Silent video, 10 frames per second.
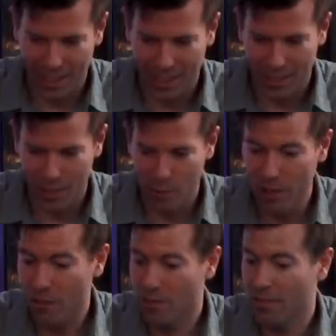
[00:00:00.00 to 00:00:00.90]
And a new
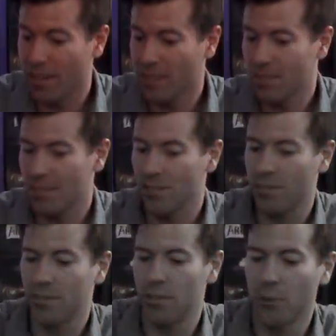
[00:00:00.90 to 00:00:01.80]
mythos phase.
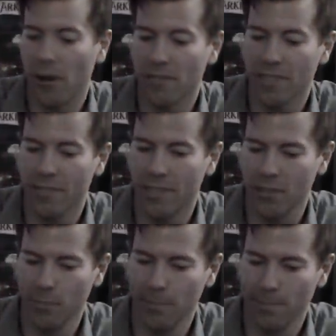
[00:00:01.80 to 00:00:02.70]
2 out of 7
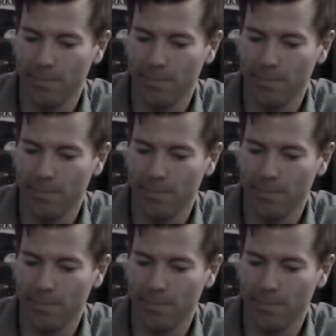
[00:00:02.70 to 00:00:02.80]
do.